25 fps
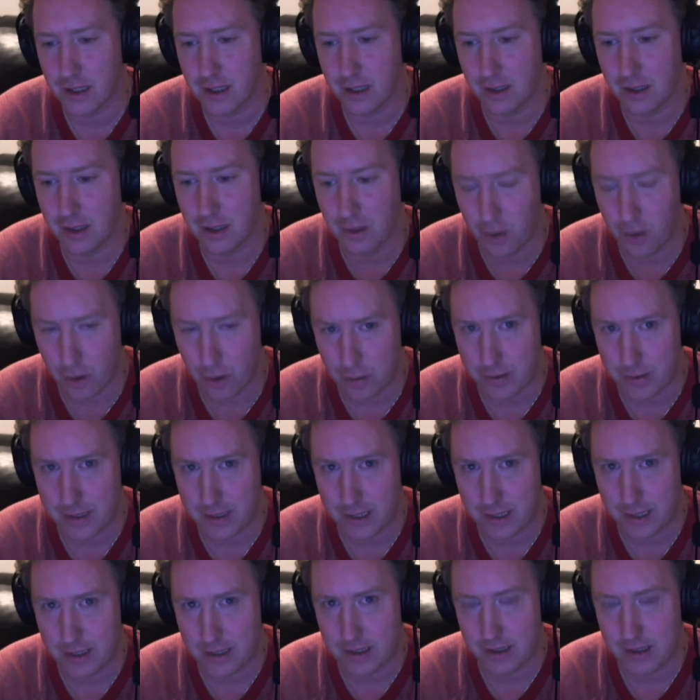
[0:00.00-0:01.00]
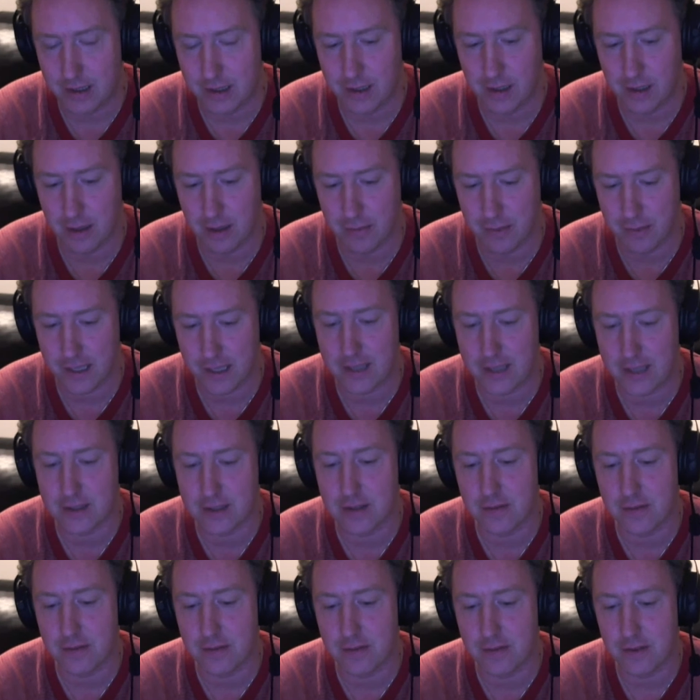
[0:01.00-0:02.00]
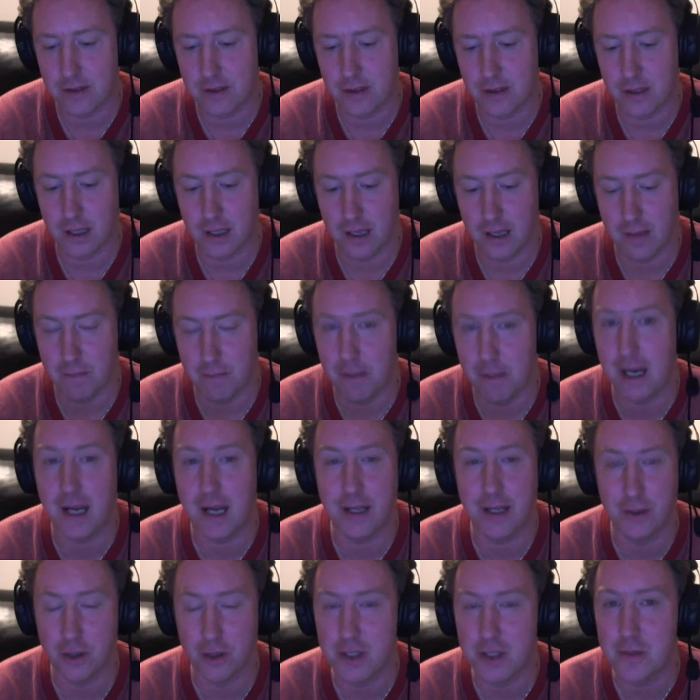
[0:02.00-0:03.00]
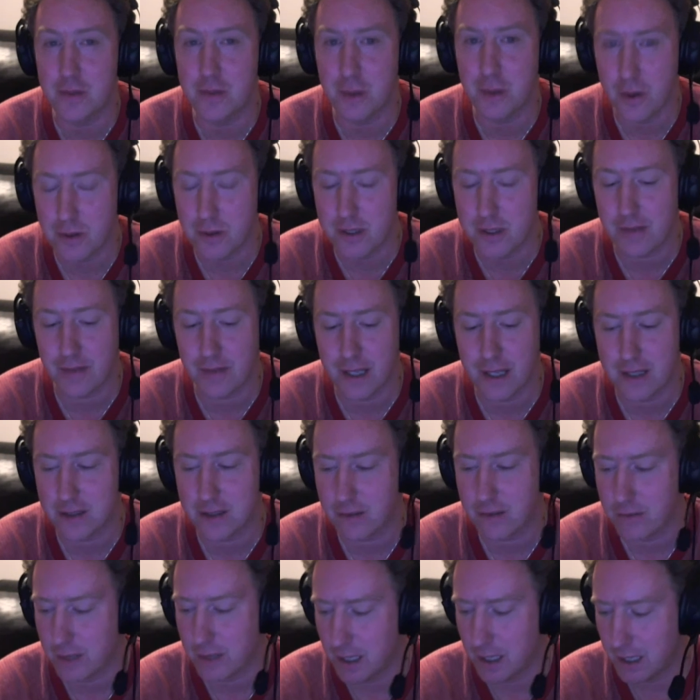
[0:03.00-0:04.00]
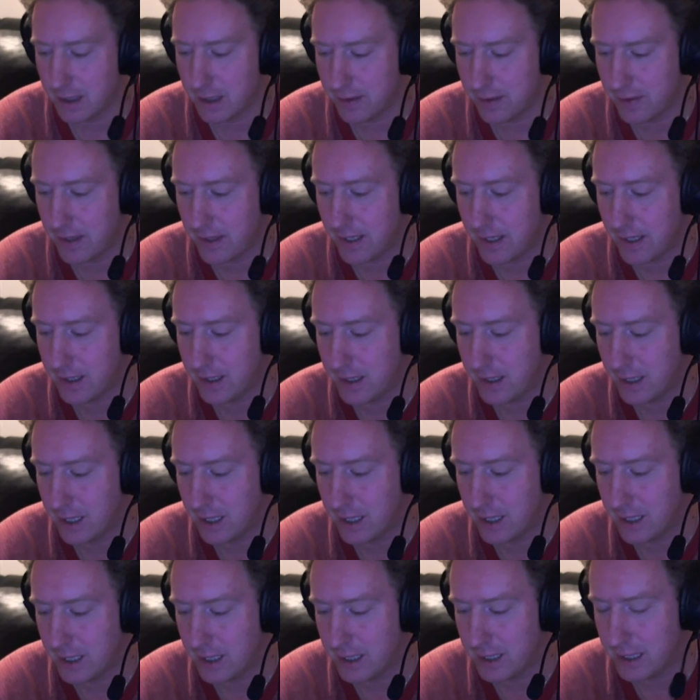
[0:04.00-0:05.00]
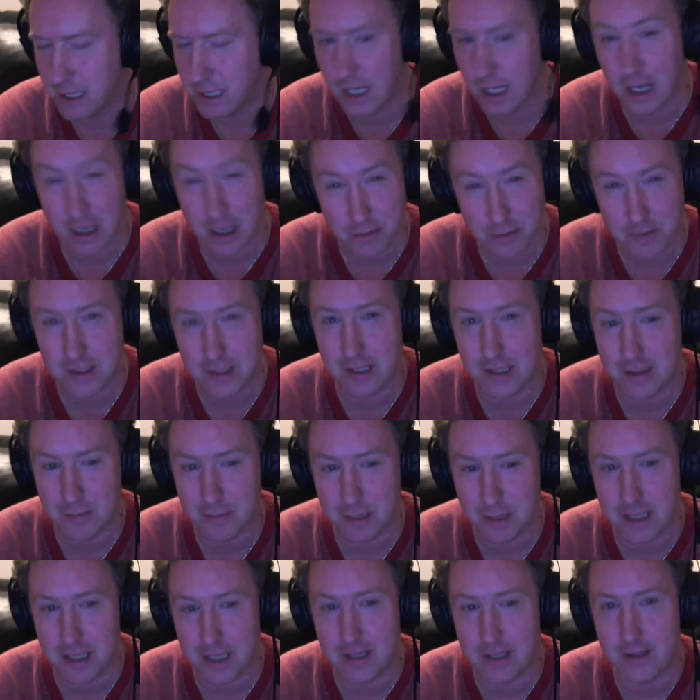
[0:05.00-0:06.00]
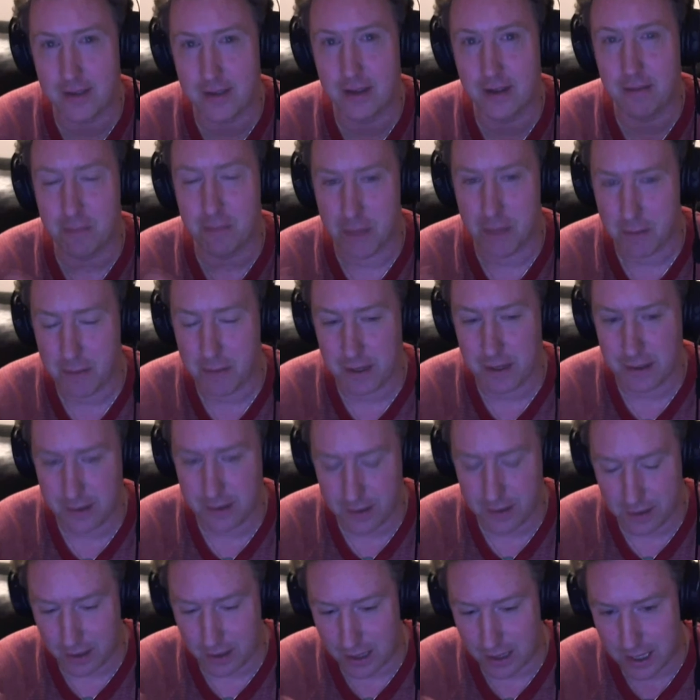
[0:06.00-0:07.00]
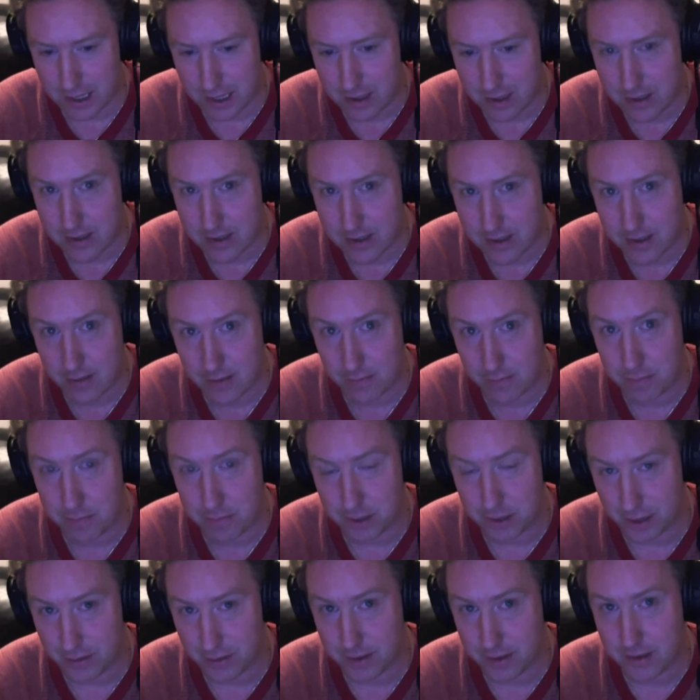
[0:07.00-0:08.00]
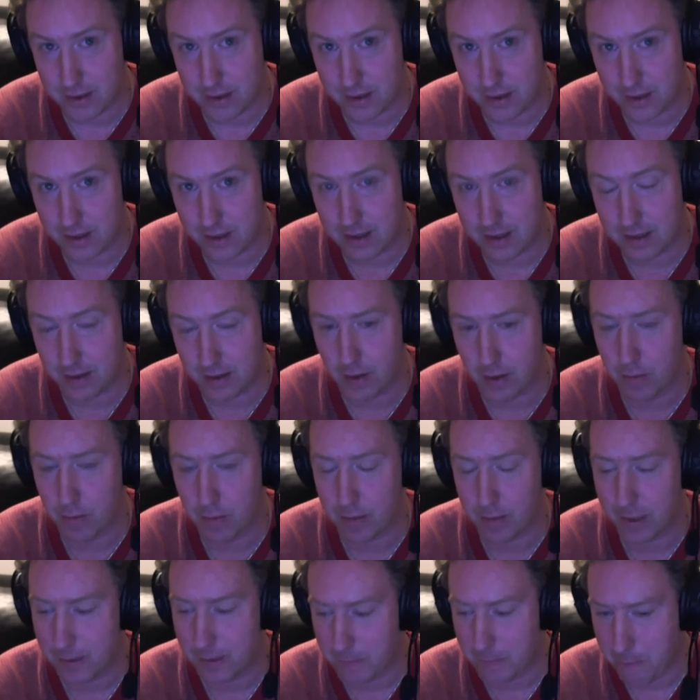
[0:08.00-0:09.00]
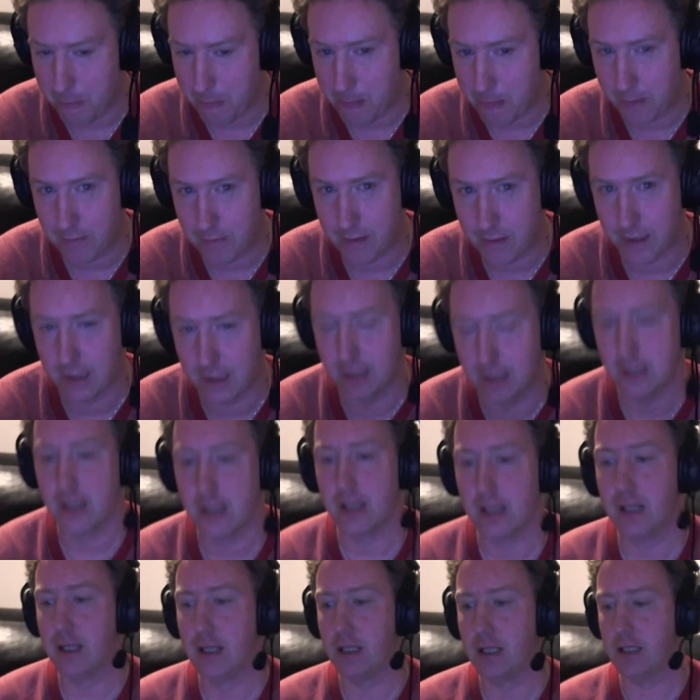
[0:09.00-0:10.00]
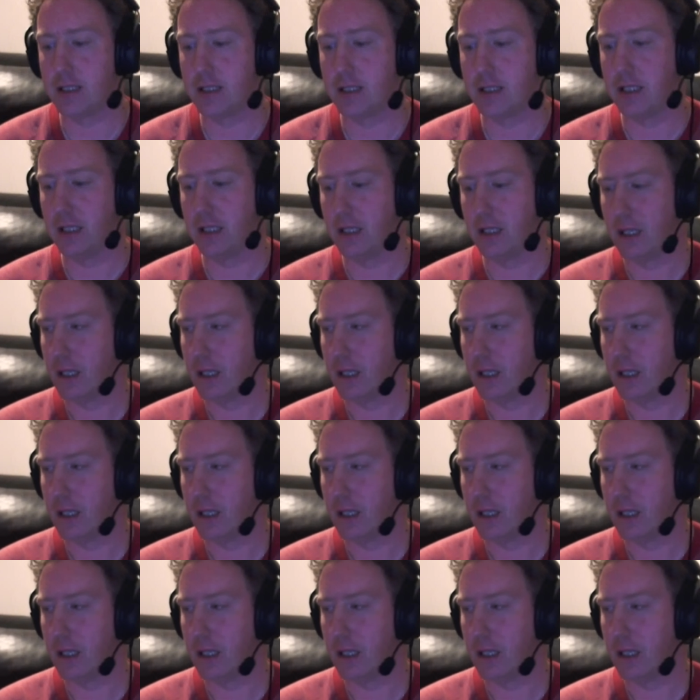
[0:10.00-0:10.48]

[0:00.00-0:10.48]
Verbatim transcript: comedy offensive and Patton Oswalt's offensive, then you have to admit that maybe the lines have blurred a little bit. Right, you see,